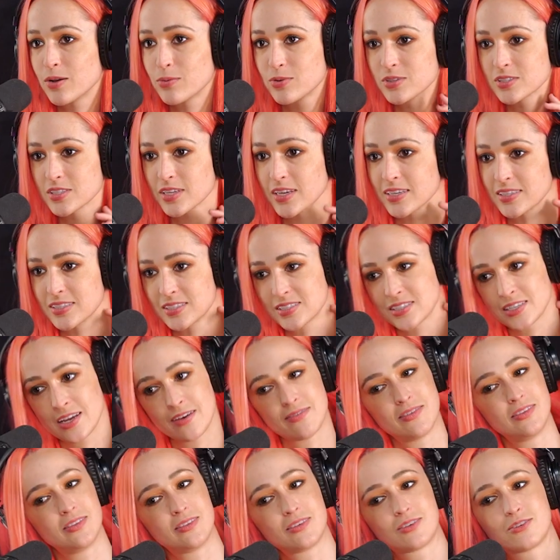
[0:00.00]
It was like
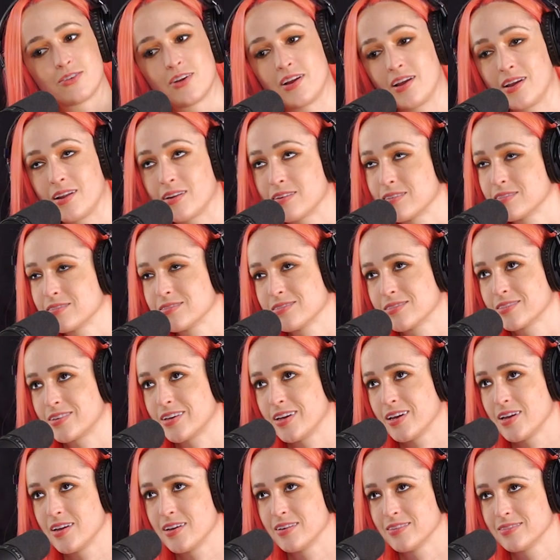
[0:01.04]
7th grade.
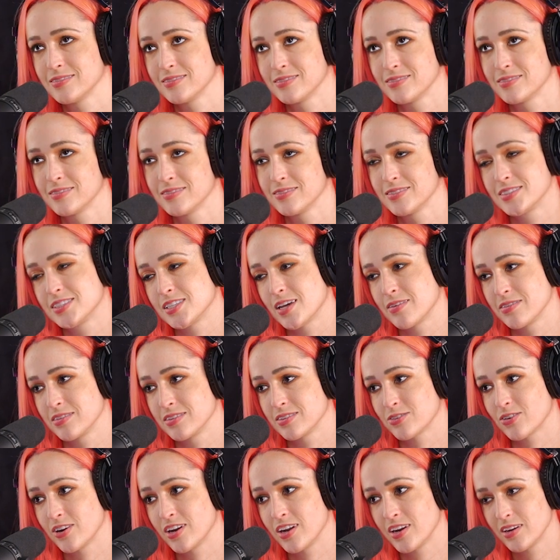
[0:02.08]
Okay,
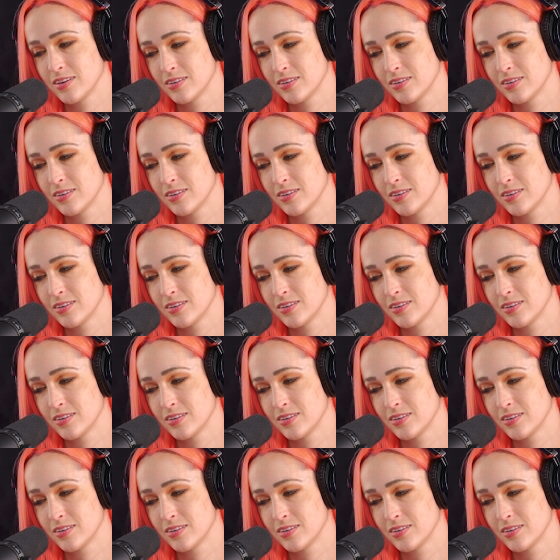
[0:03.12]
7th grade.